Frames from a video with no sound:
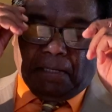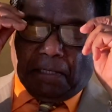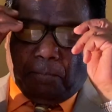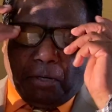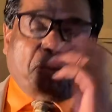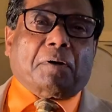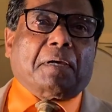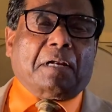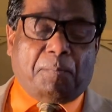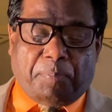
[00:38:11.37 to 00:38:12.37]
Number one,
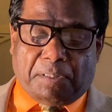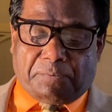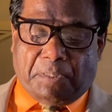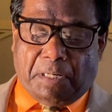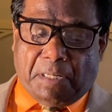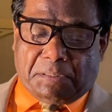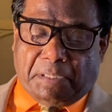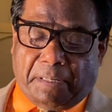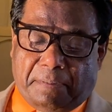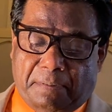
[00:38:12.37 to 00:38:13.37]
Eliphaz. What did he
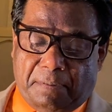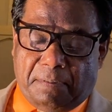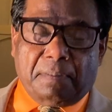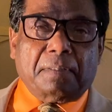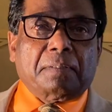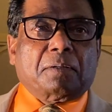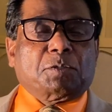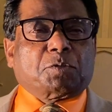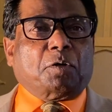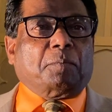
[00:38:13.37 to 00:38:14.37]
say? to
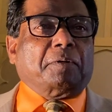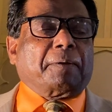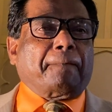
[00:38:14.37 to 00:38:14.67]
Job.